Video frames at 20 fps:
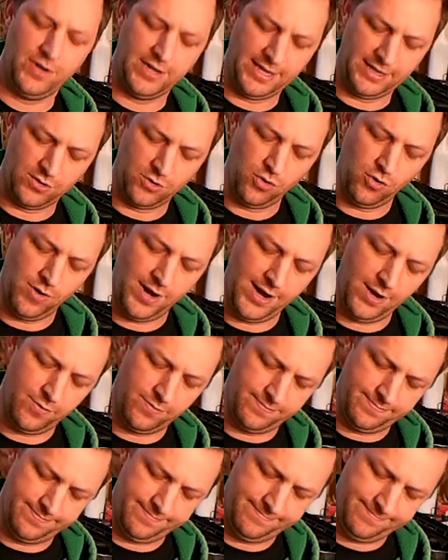get the core out,
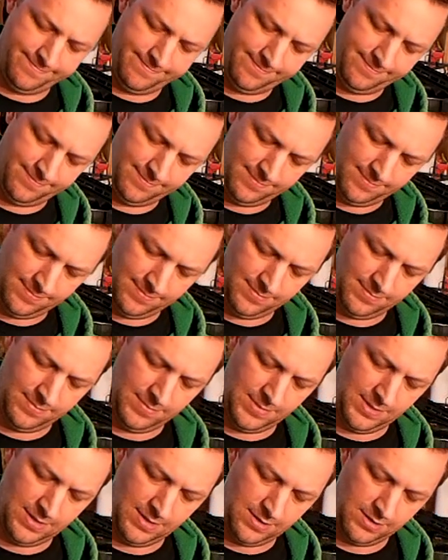
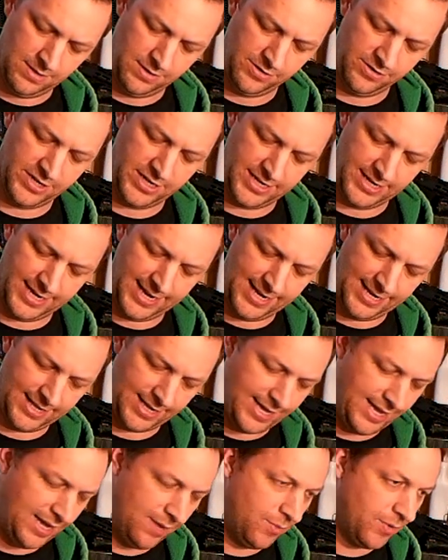stick an Allen
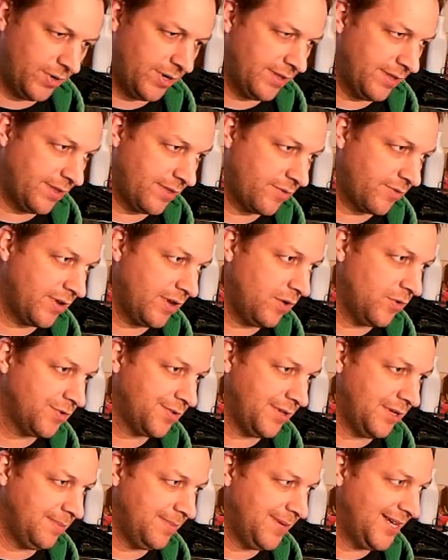key in one of the 3 holes in
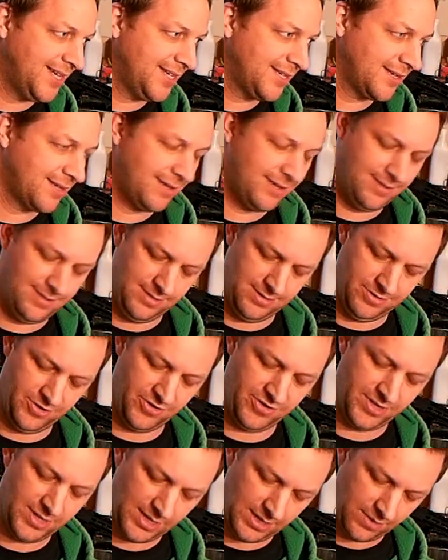the back, just
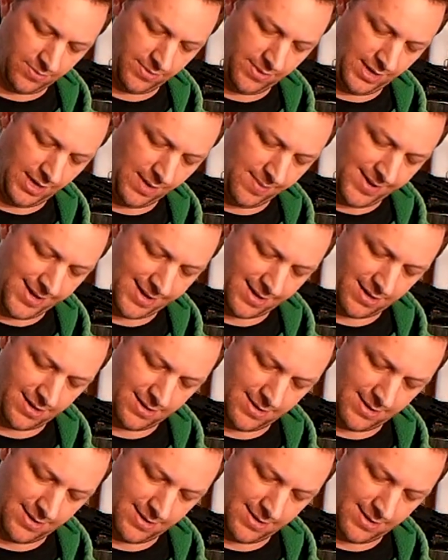like with the EMEC,